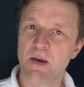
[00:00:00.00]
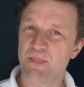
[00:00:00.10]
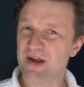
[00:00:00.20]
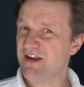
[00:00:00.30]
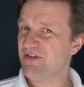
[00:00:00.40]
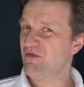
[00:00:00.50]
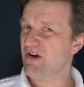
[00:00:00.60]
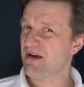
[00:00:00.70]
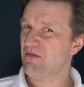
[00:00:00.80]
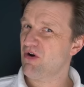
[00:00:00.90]
Picking the
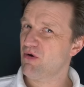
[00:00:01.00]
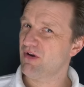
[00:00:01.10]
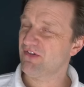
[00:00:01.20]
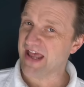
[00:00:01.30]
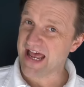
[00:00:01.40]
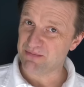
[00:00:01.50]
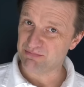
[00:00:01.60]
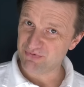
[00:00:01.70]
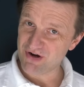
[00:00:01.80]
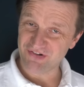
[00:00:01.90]
right rollers
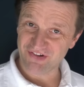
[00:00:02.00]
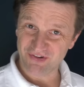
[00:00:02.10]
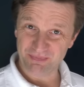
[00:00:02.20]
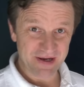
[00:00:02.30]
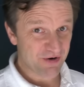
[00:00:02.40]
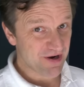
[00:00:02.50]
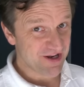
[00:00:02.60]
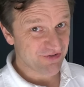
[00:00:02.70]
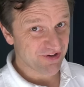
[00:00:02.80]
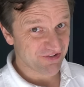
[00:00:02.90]
and brushes has been quite
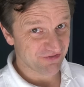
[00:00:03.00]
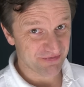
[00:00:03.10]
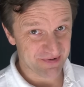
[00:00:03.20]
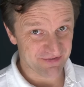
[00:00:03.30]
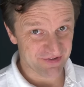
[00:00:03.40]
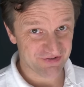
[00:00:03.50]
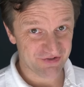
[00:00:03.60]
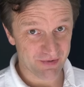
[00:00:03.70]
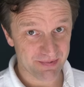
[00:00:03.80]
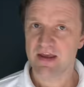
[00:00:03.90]
interesting for me on this
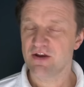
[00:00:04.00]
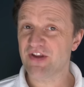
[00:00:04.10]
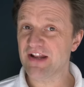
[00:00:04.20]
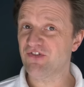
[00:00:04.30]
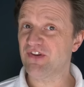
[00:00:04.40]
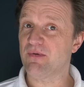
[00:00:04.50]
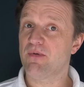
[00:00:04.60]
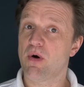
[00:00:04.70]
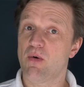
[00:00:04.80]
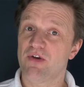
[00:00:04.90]
job. You tend to stick
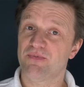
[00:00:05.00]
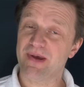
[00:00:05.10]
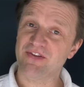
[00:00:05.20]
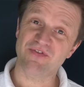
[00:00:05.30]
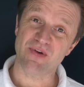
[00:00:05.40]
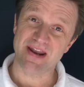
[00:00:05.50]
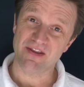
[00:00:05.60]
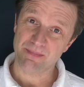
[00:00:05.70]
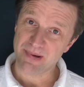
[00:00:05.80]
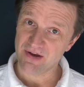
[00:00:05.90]
with what works best for you, and
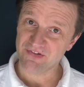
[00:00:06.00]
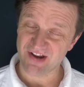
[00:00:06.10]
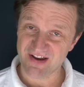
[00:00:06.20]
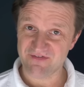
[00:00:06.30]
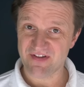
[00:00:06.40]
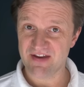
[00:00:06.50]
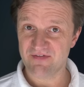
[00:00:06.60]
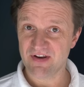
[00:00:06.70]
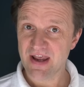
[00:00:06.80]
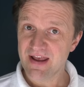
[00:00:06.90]
in the past, I've
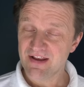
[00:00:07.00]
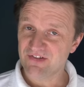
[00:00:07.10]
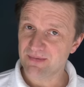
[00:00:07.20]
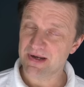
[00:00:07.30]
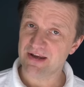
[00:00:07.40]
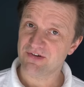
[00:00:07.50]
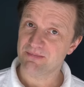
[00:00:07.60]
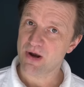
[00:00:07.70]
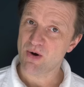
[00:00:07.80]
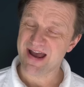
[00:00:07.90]
favoured
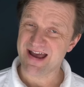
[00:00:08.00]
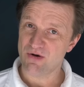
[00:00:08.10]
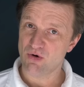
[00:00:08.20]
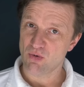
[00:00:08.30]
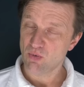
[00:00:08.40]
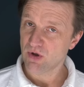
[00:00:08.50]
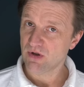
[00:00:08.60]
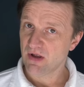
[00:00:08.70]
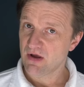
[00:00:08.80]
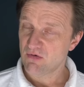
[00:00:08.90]
simulation mohair or
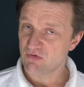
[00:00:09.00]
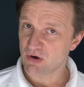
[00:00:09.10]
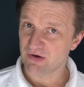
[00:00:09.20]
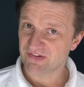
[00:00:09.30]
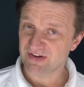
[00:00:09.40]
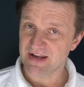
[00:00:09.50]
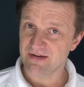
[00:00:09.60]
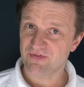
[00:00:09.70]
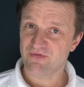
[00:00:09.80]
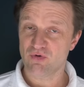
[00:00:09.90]
wool roller
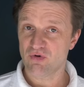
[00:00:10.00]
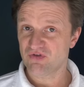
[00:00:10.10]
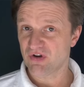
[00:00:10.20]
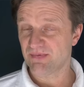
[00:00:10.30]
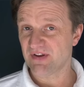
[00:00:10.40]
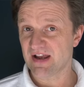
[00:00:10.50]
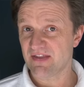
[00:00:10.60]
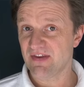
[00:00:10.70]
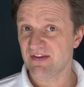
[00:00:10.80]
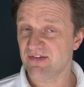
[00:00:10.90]
sleeves for jobs
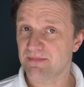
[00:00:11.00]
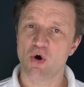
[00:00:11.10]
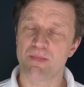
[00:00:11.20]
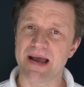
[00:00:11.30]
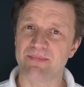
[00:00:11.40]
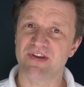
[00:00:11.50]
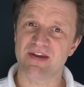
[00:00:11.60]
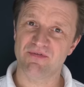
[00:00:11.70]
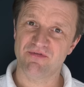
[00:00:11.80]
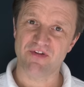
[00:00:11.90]
like this, or perhaps
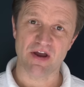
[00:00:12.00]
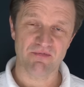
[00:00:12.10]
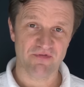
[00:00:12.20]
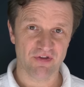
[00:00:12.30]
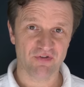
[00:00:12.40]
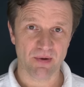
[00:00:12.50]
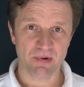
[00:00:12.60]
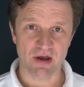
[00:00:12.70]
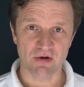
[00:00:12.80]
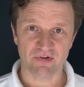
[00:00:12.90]
even foam for the
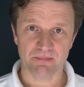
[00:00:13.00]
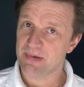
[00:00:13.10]
top coat.